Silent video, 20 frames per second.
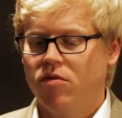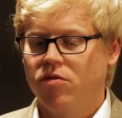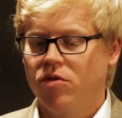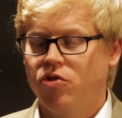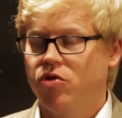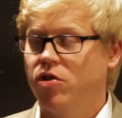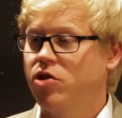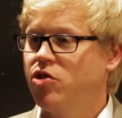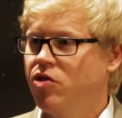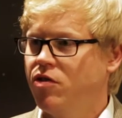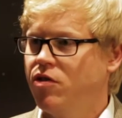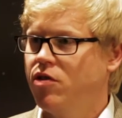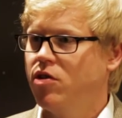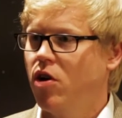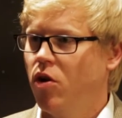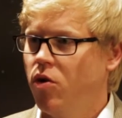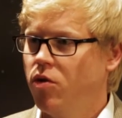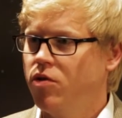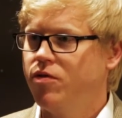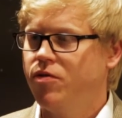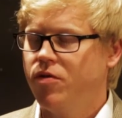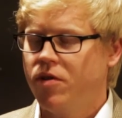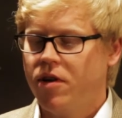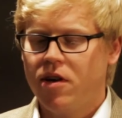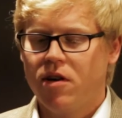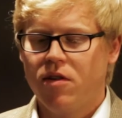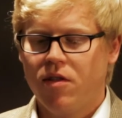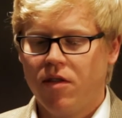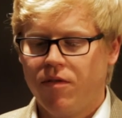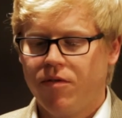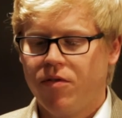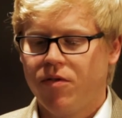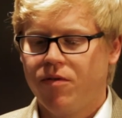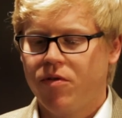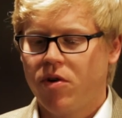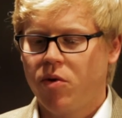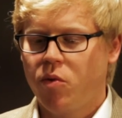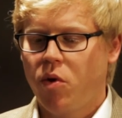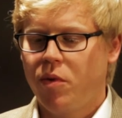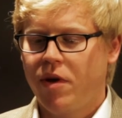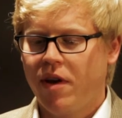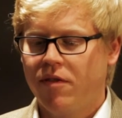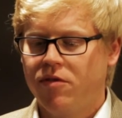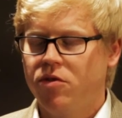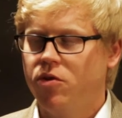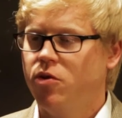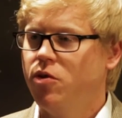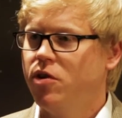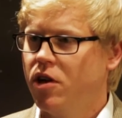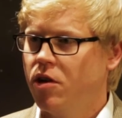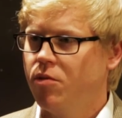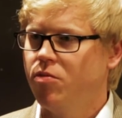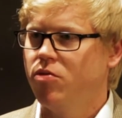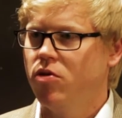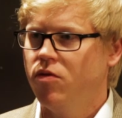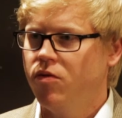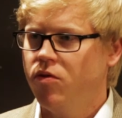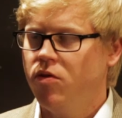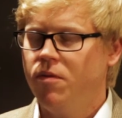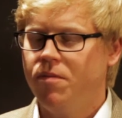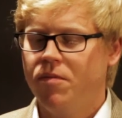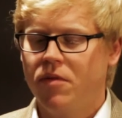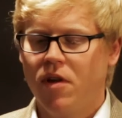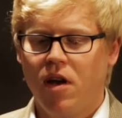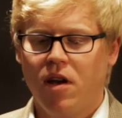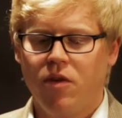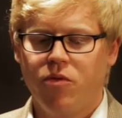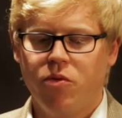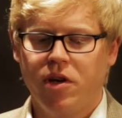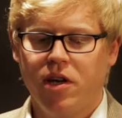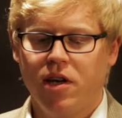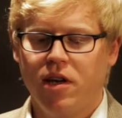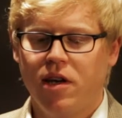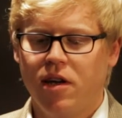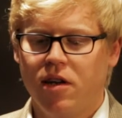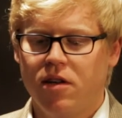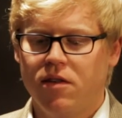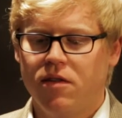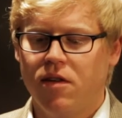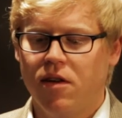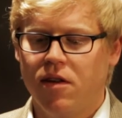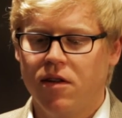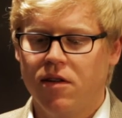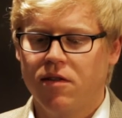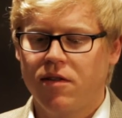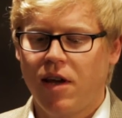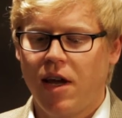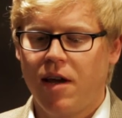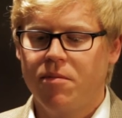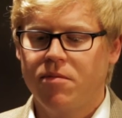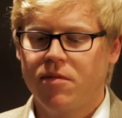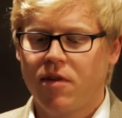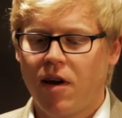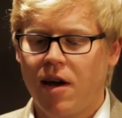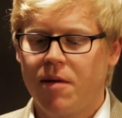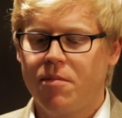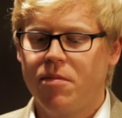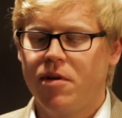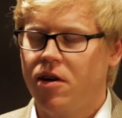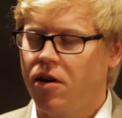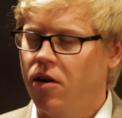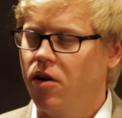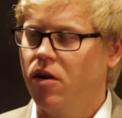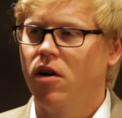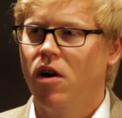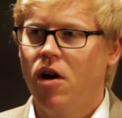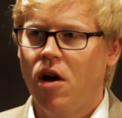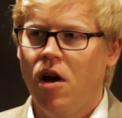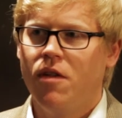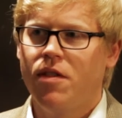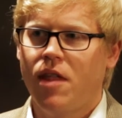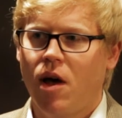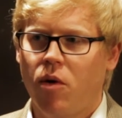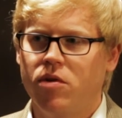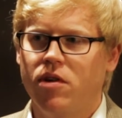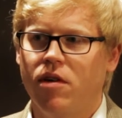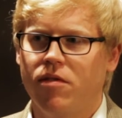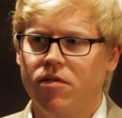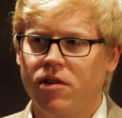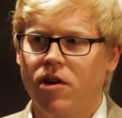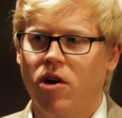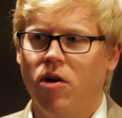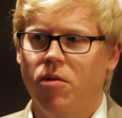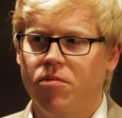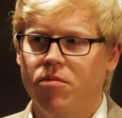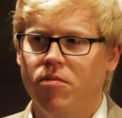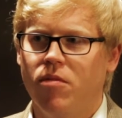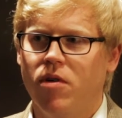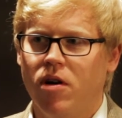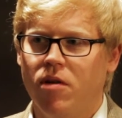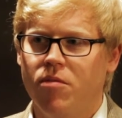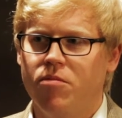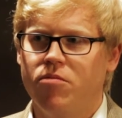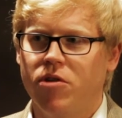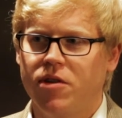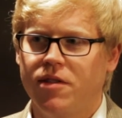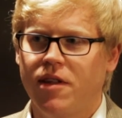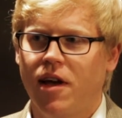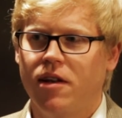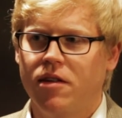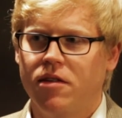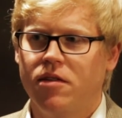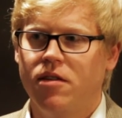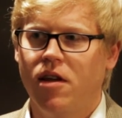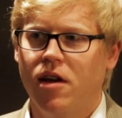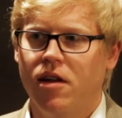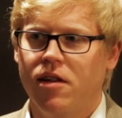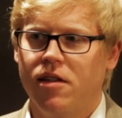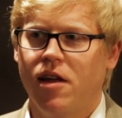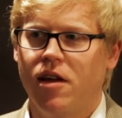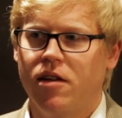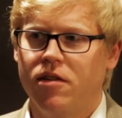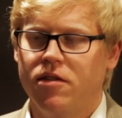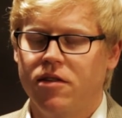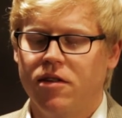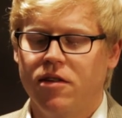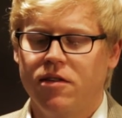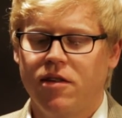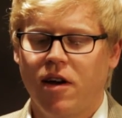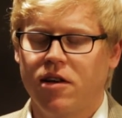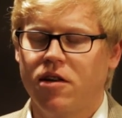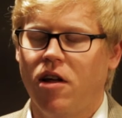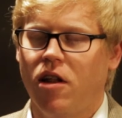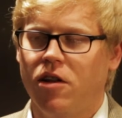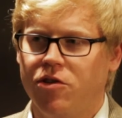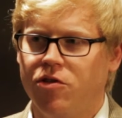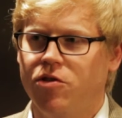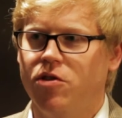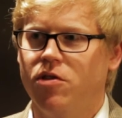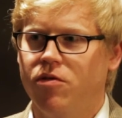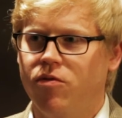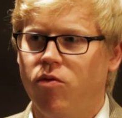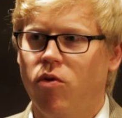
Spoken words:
restrictions and codes for what we have to do to get approval. And if we could get the same type here, that would definitely help bring that technology to the